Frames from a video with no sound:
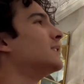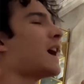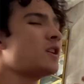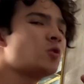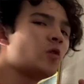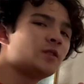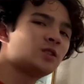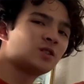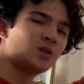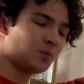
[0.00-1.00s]
I don't know if it's
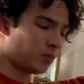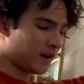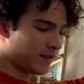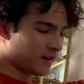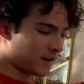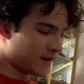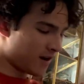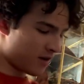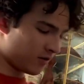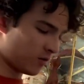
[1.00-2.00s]
just the brand that I
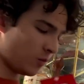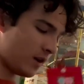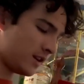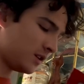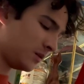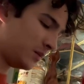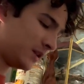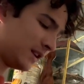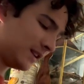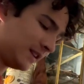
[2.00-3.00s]
got or what, but
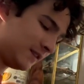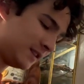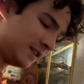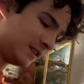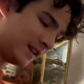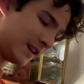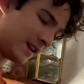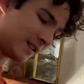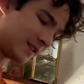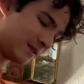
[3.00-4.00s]
it leaves like
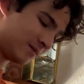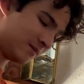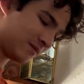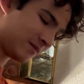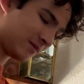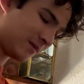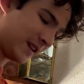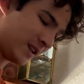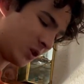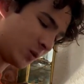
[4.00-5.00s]

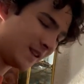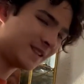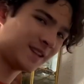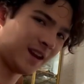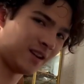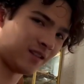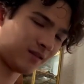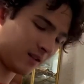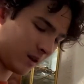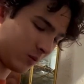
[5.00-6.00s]
a grease stain
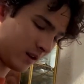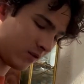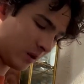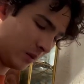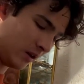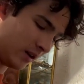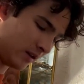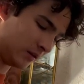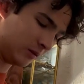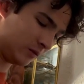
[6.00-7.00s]
on whatever I put it
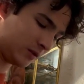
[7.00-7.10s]
onto.